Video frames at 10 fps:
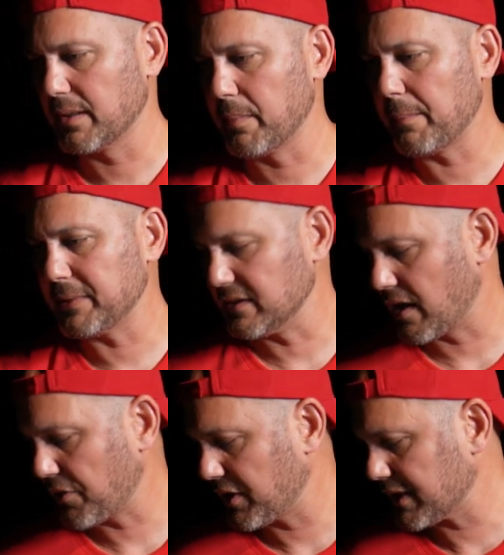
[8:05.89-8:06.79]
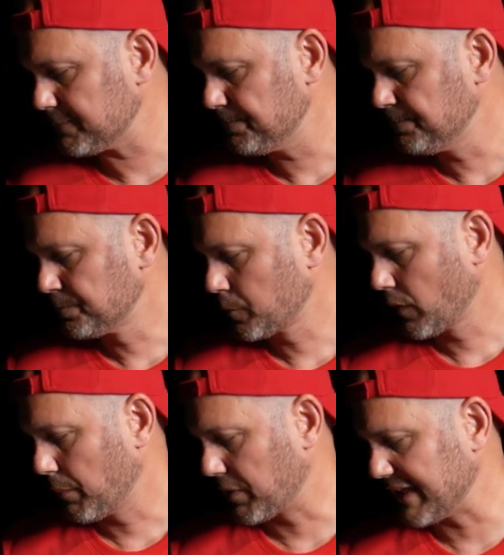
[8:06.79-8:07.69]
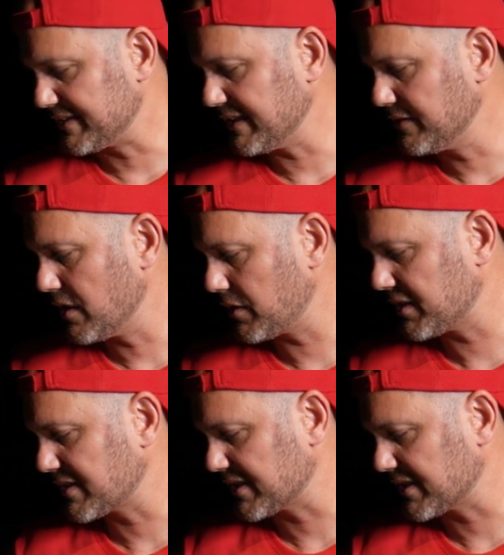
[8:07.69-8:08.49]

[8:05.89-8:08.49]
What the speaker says: It might be nothing, but I did notice